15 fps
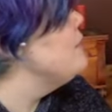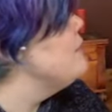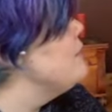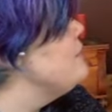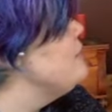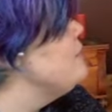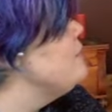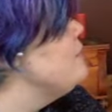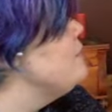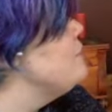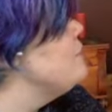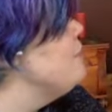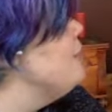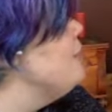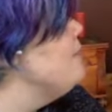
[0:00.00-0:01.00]
Anjali
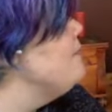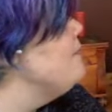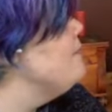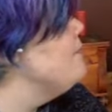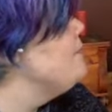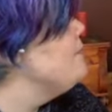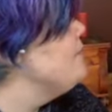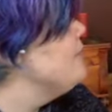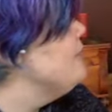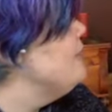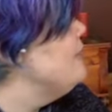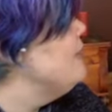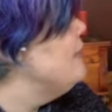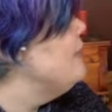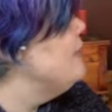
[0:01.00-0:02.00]
Mudra.
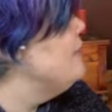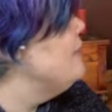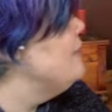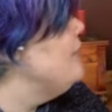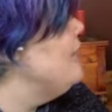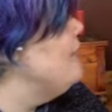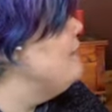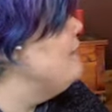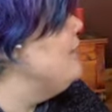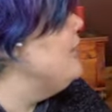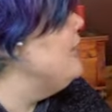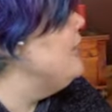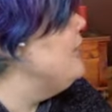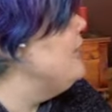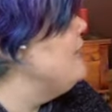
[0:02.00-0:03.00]
Your left
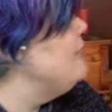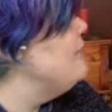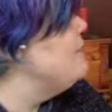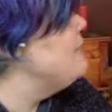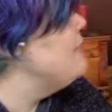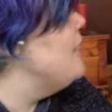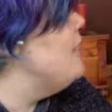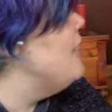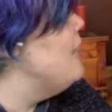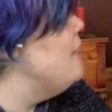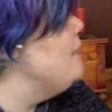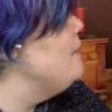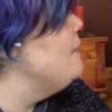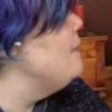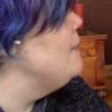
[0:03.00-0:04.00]
leg lifts
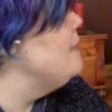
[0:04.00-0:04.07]
up,